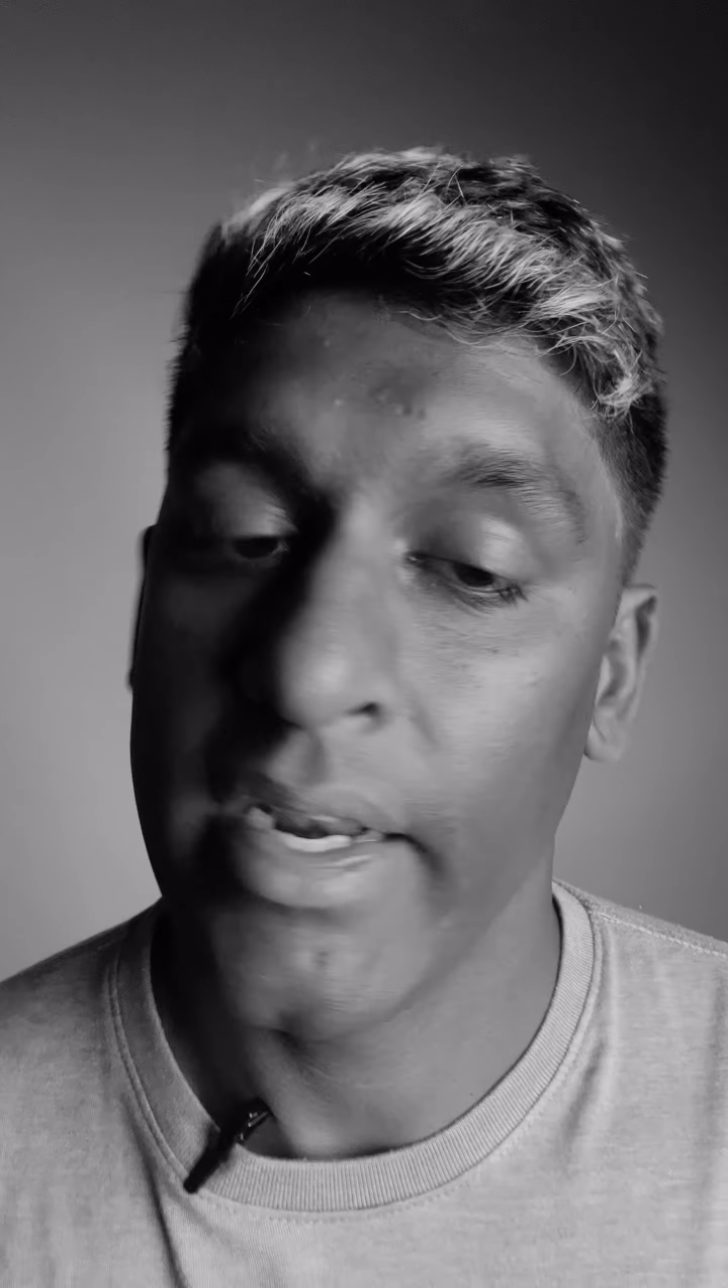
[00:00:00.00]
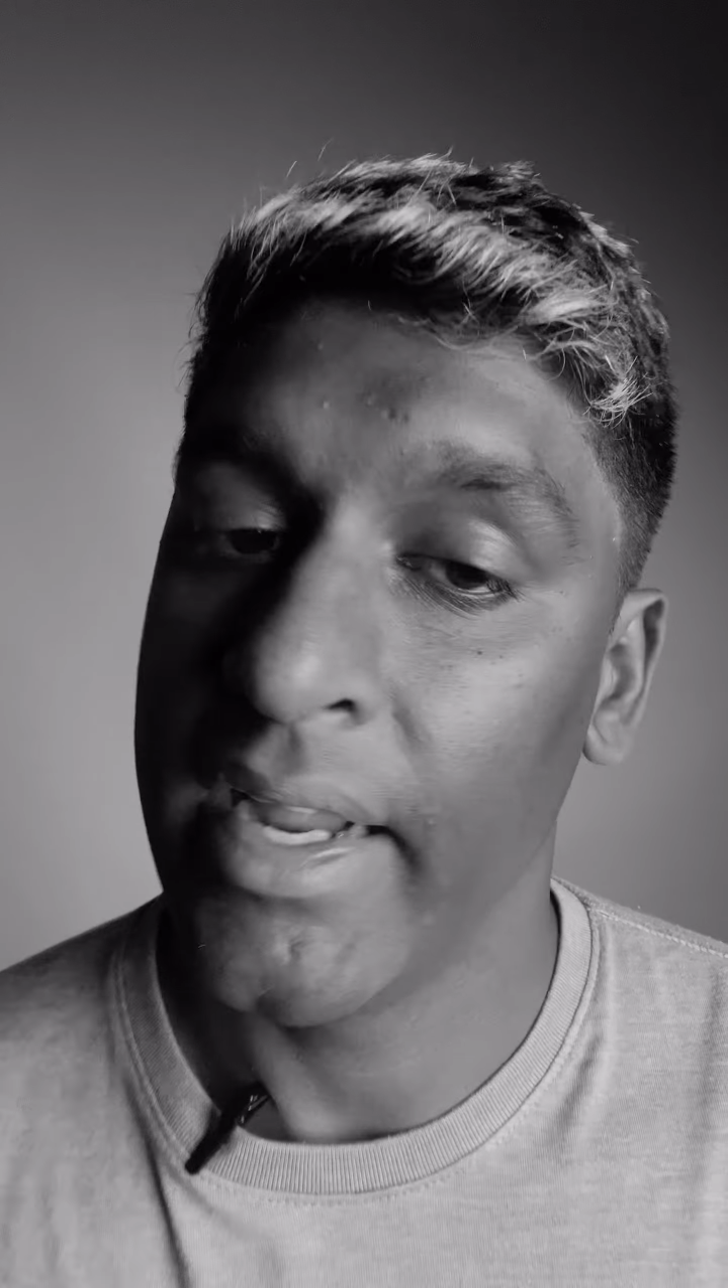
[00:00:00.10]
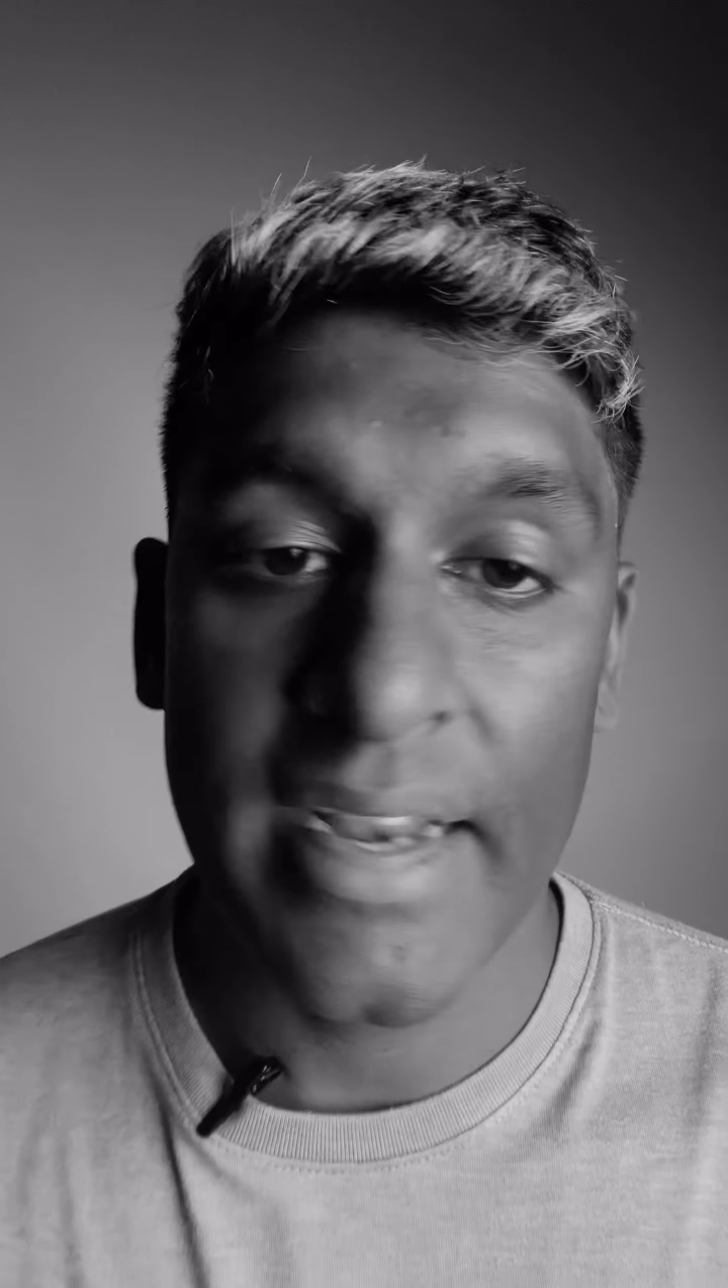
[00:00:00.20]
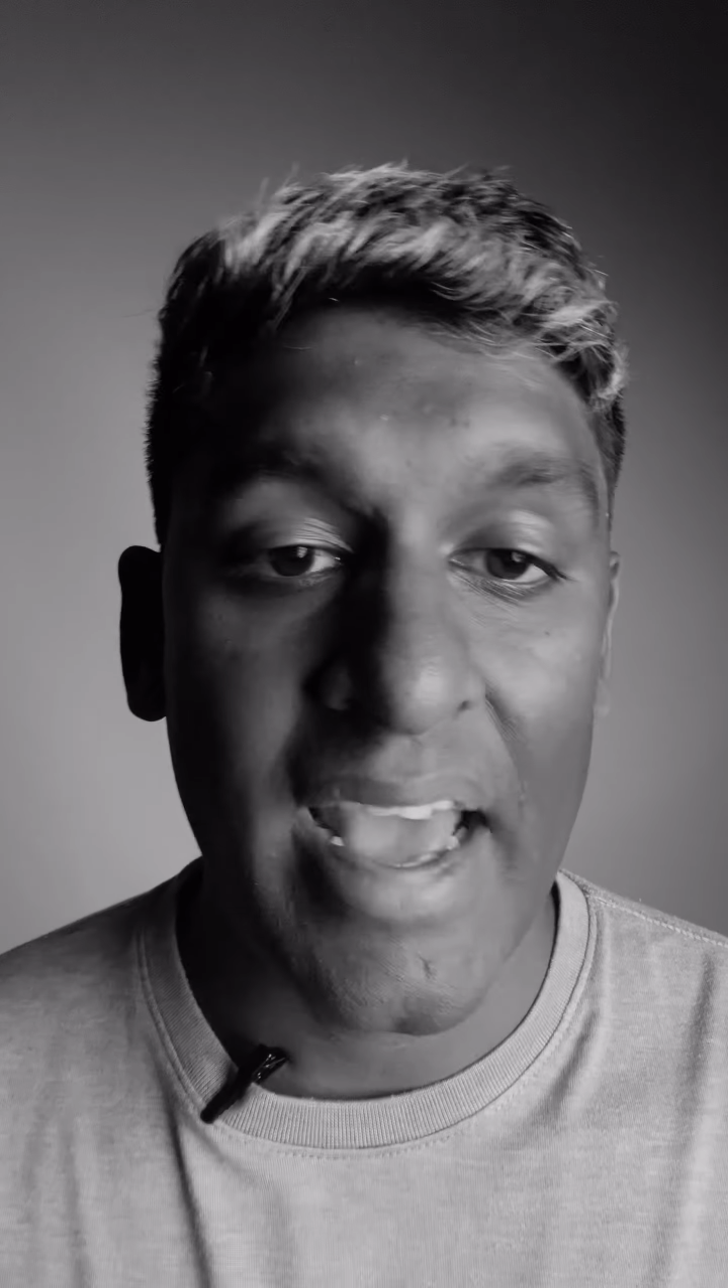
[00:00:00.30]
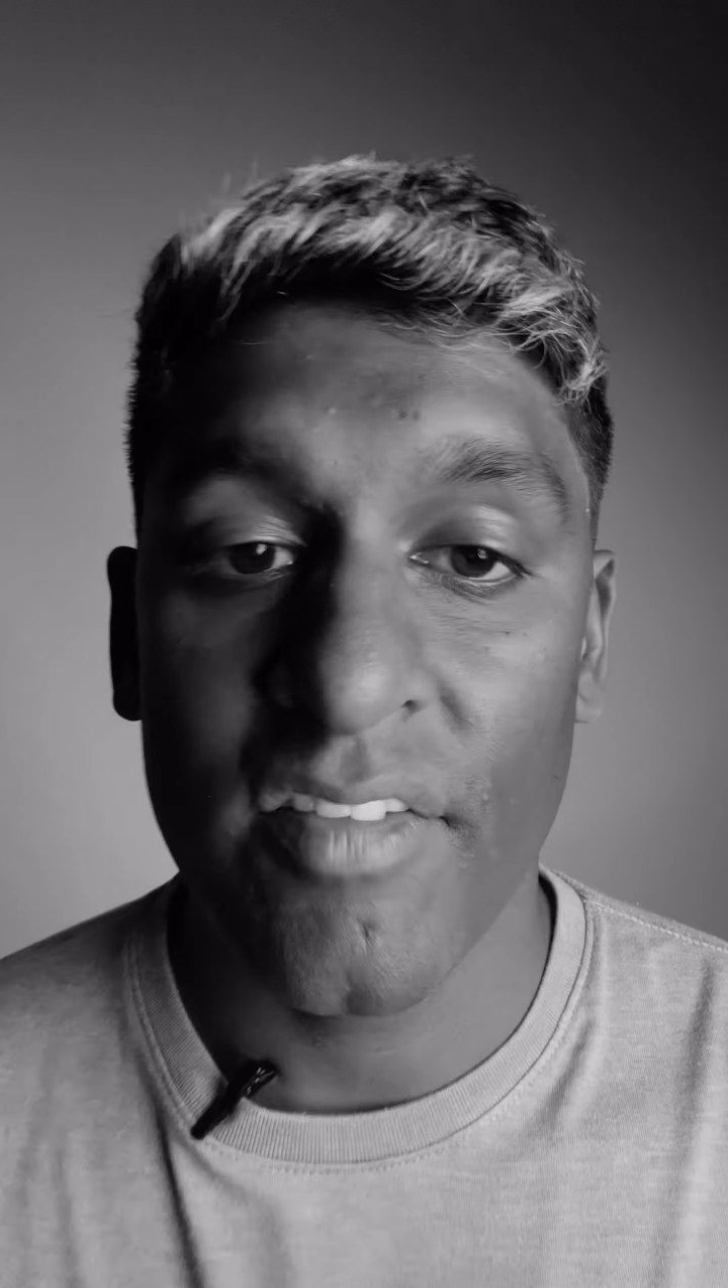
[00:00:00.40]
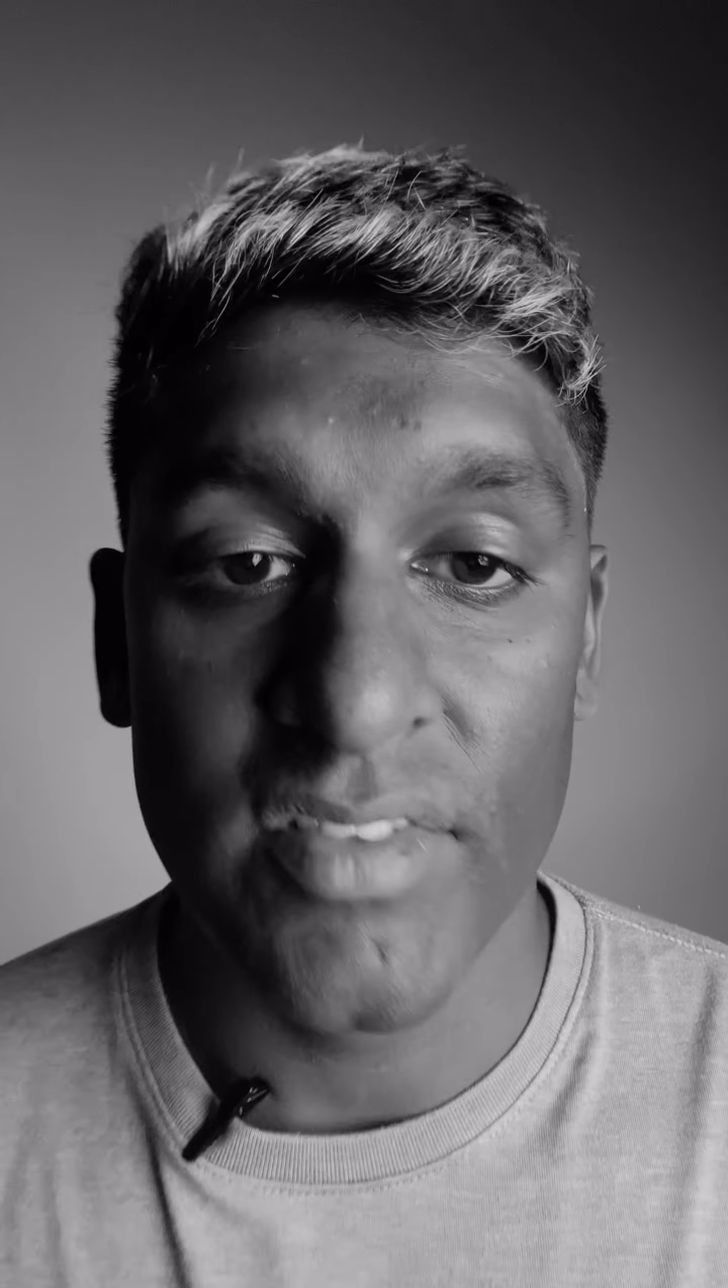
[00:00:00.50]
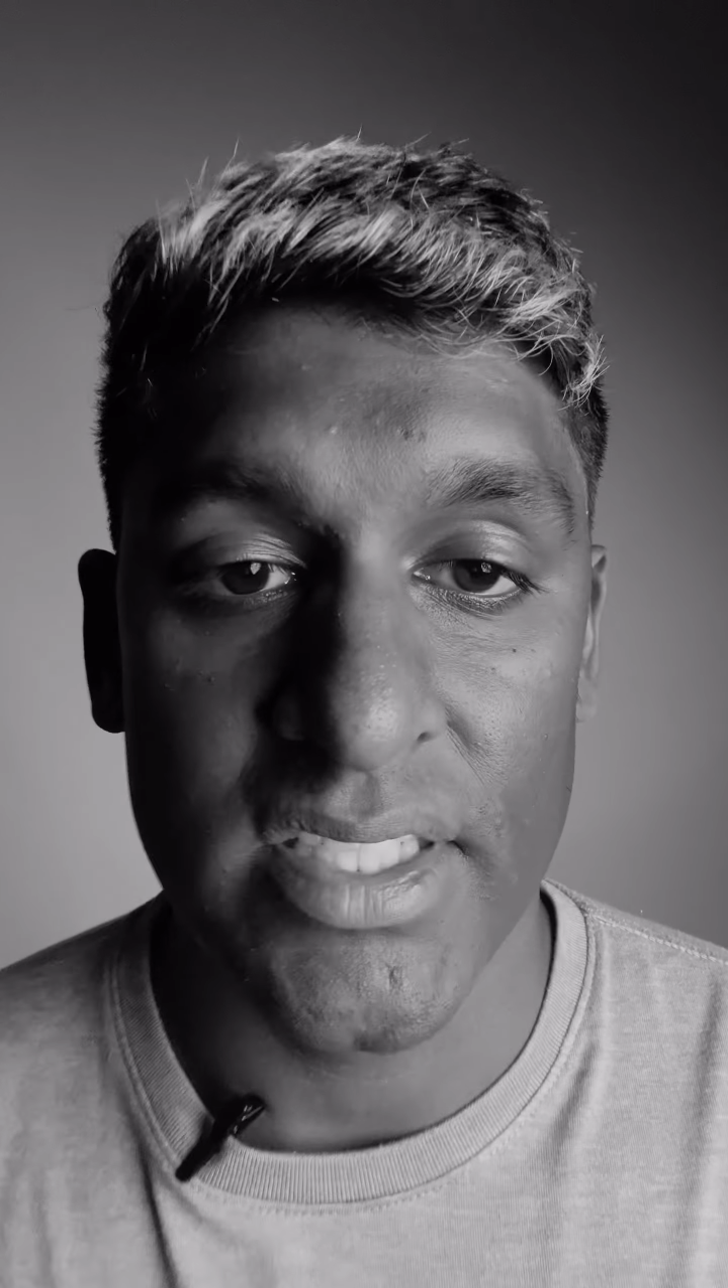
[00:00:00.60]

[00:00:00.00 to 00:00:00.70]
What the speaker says: And I didn't have the